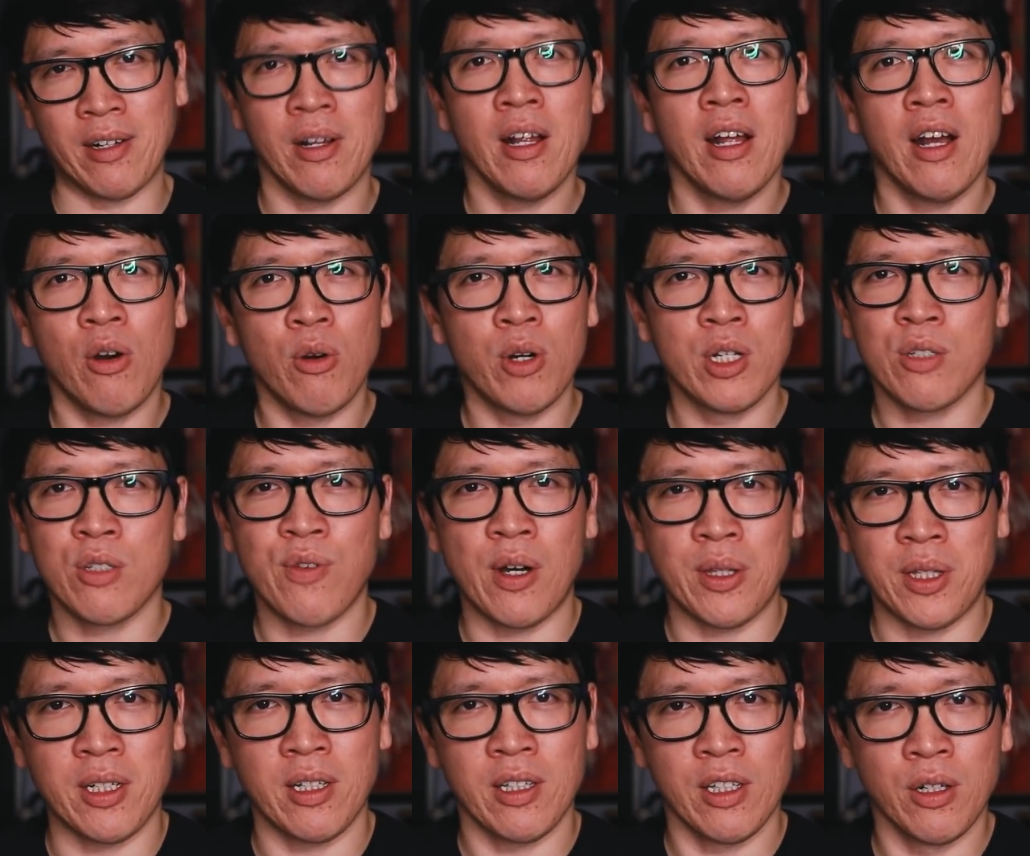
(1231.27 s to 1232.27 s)
I always
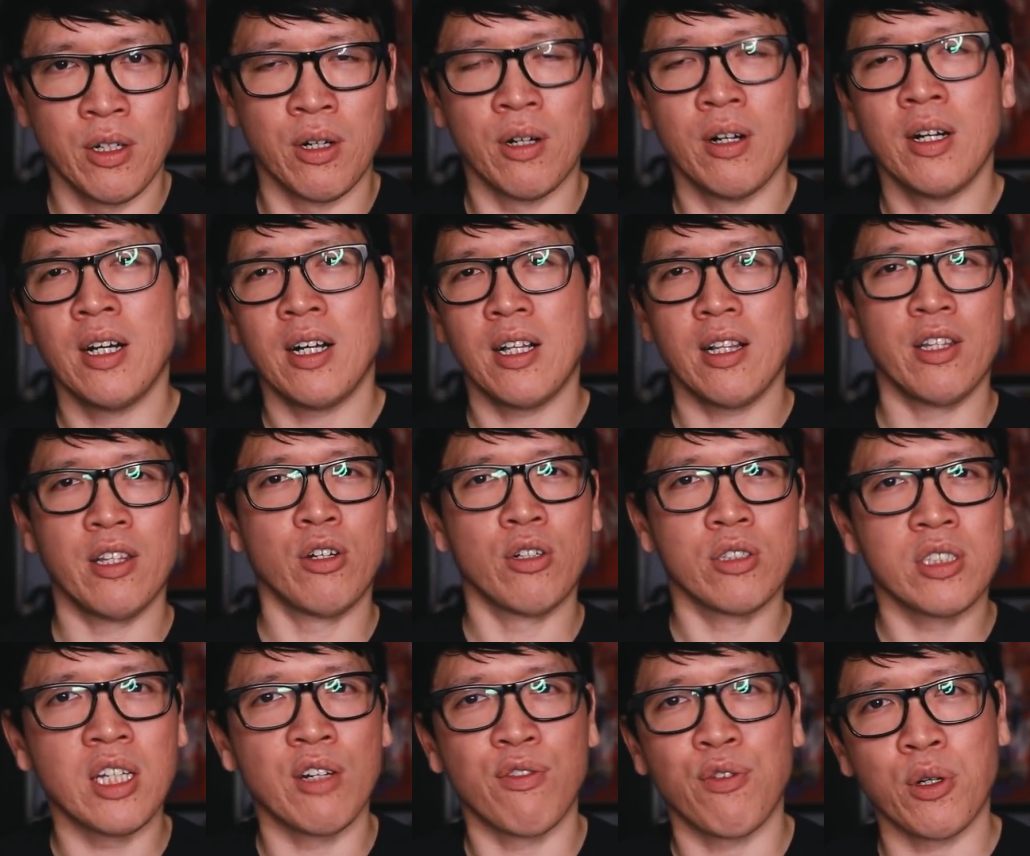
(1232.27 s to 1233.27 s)
felt it a little, a
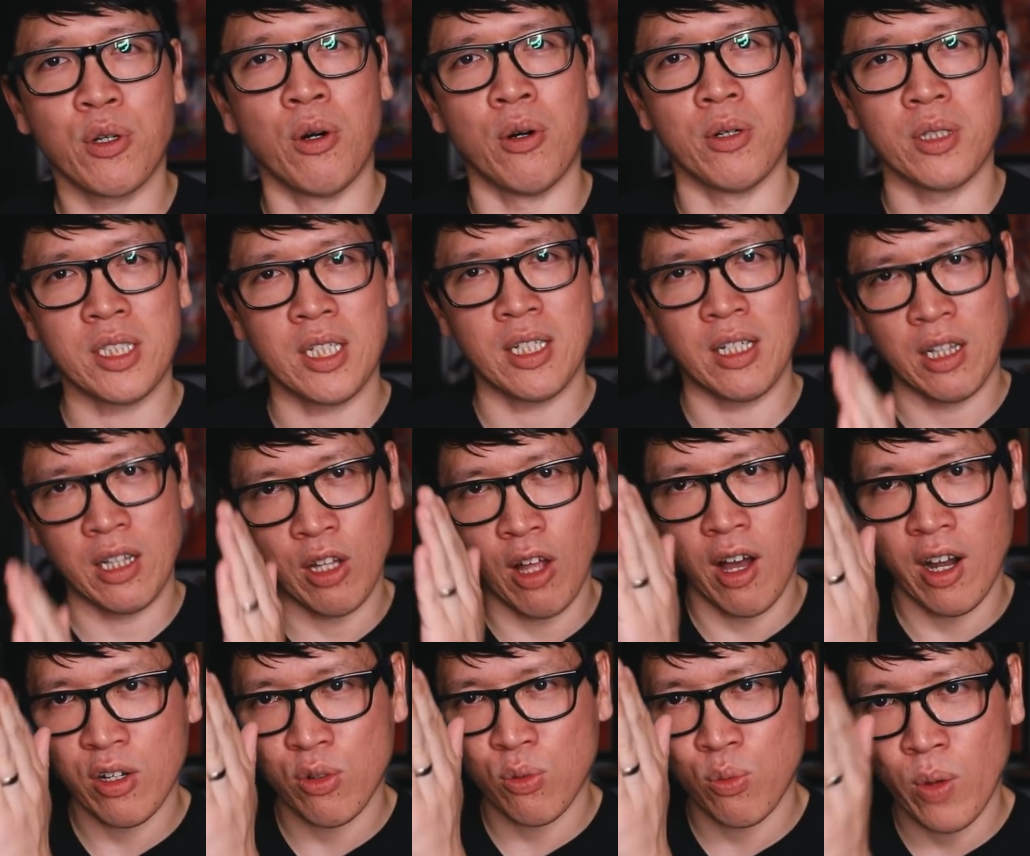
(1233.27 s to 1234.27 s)
little difficult to
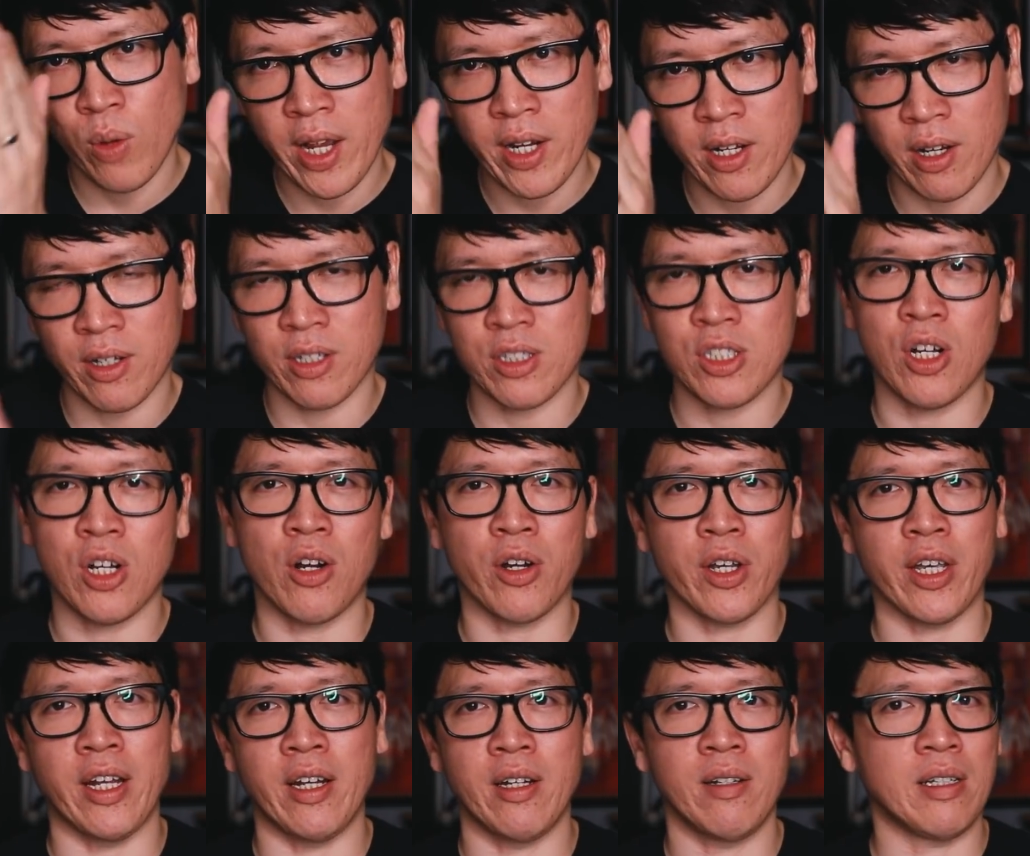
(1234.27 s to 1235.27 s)
lock right on a
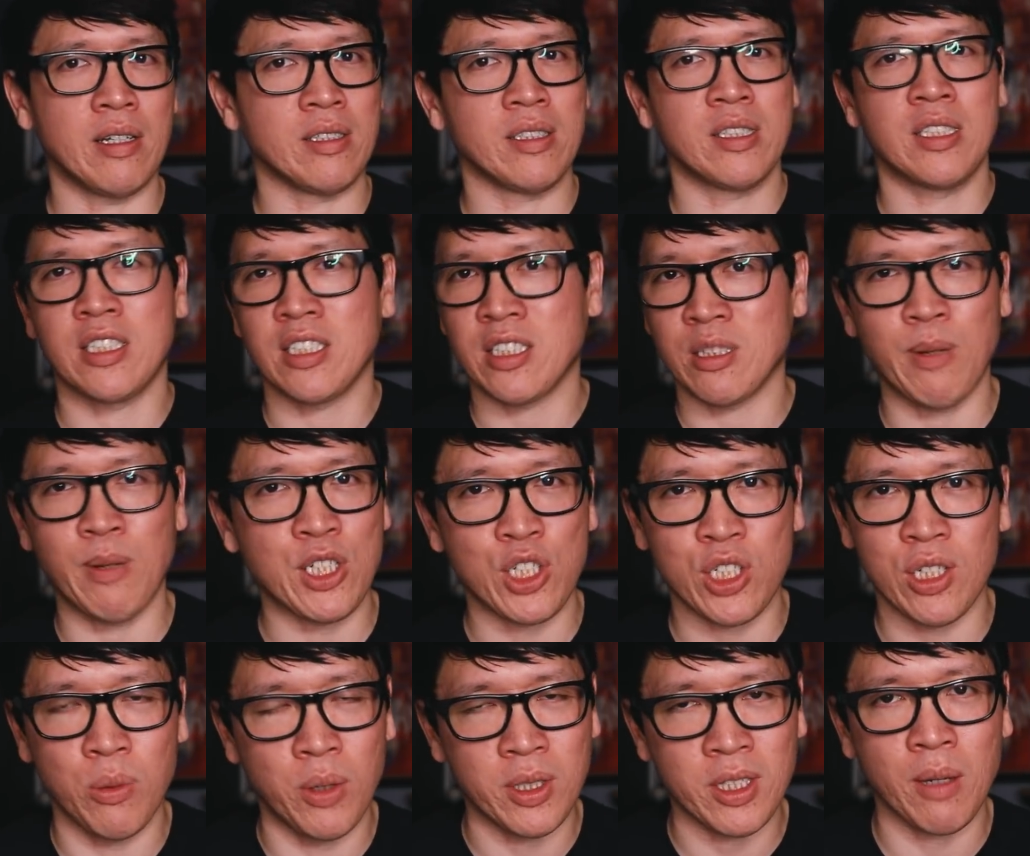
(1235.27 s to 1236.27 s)
target and
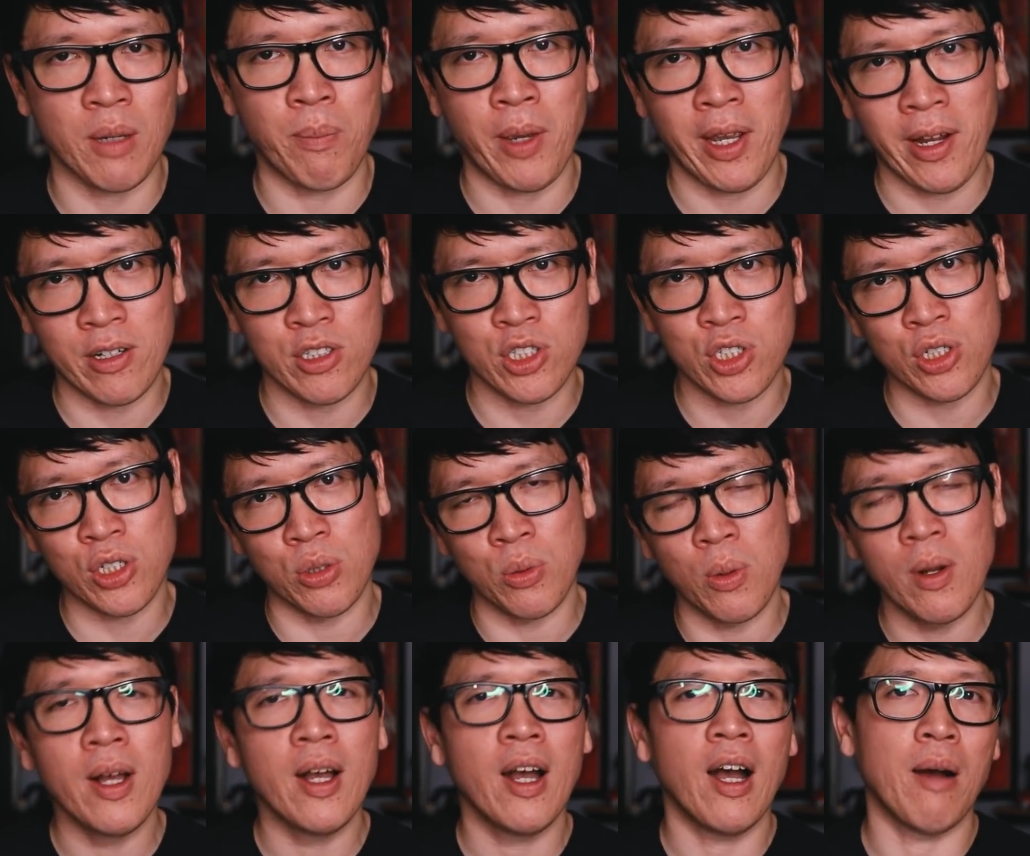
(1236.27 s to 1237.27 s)
especially when compared
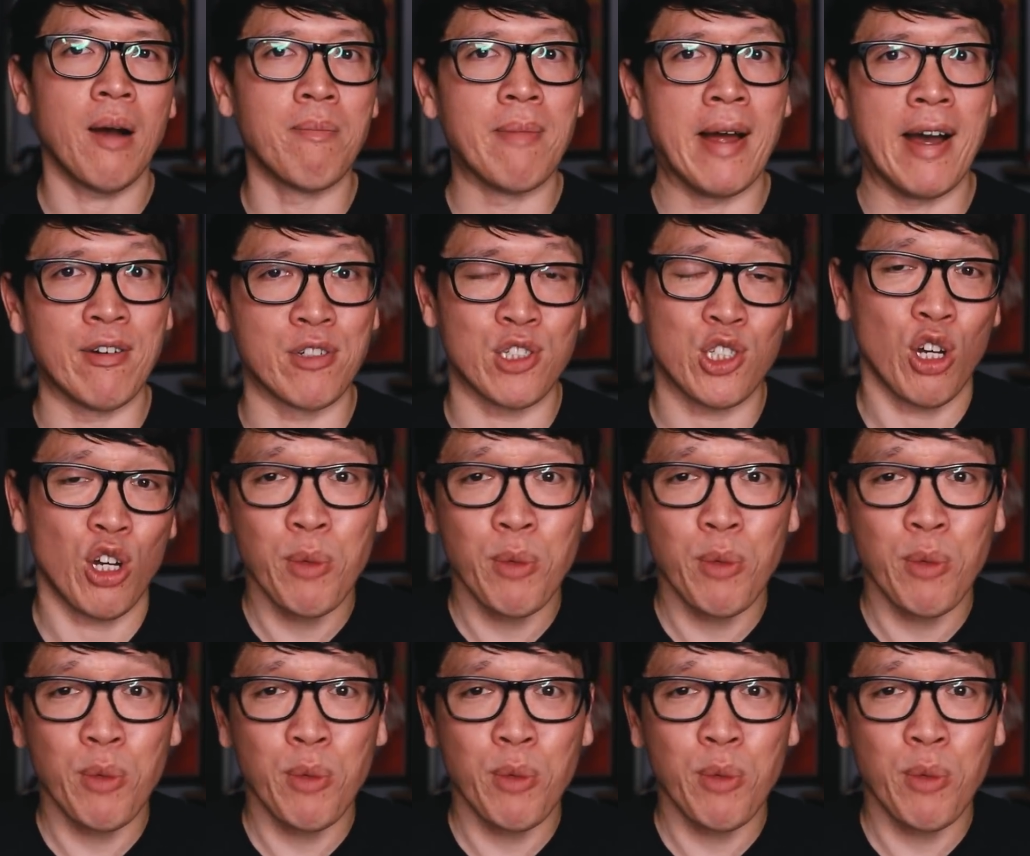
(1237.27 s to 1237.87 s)
to a mouse.